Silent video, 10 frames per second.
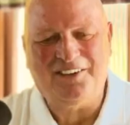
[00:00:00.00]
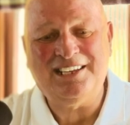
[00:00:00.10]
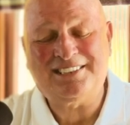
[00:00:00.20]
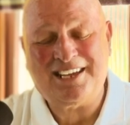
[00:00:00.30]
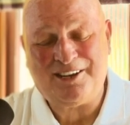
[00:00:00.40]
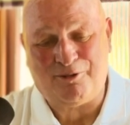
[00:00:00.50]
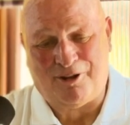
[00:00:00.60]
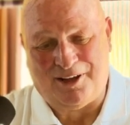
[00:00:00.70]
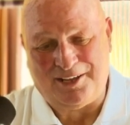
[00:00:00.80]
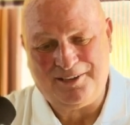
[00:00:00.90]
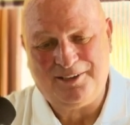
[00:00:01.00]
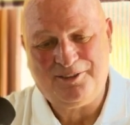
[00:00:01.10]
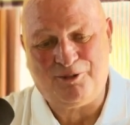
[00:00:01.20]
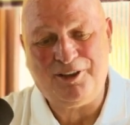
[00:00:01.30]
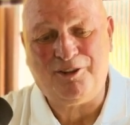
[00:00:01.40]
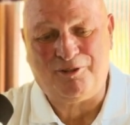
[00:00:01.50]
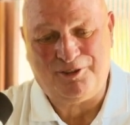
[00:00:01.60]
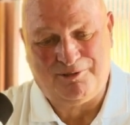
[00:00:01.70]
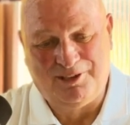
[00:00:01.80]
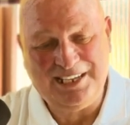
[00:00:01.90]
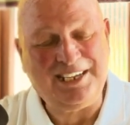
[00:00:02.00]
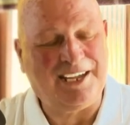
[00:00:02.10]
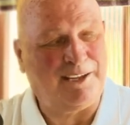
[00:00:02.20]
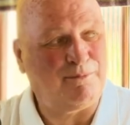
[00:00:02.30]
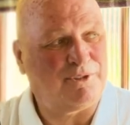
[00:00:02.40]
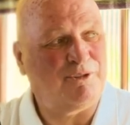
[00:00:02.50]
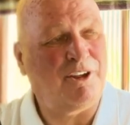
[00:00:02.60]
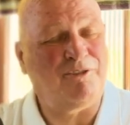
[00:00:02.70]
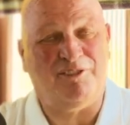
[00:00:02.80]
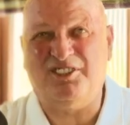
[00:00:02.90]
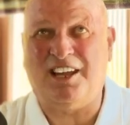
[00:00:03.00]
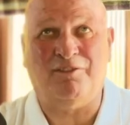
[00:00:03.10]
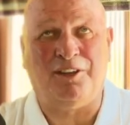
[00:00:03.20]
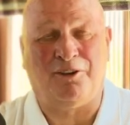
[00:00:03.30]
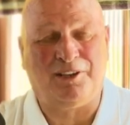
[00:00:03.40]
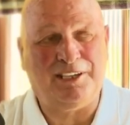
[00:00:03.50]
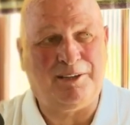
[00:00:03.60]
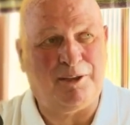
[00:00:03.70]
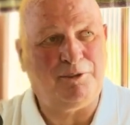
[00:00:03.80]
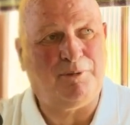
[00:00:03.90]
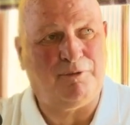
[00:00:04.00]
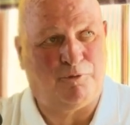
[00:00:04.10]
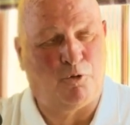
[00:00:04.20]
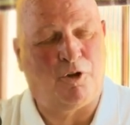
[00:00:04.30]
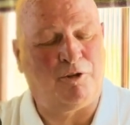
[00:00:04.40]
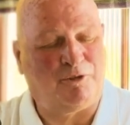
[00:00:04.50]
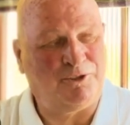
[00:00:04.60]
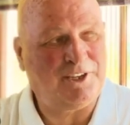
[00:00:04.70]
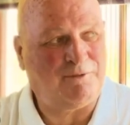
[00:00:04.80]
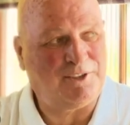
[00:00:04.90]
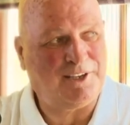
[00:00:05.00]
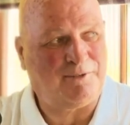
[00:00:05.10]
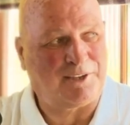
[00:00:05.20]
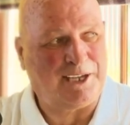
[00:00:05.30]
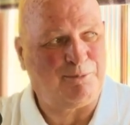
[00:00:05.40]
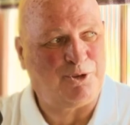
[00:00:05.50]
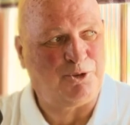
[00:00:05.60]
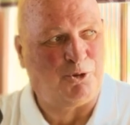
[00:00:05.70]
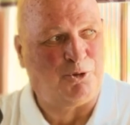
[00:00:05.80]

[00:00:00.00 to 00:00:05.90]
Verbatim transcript: Well, let's get it right. 300 league games, 370 odd league games, but 477 games in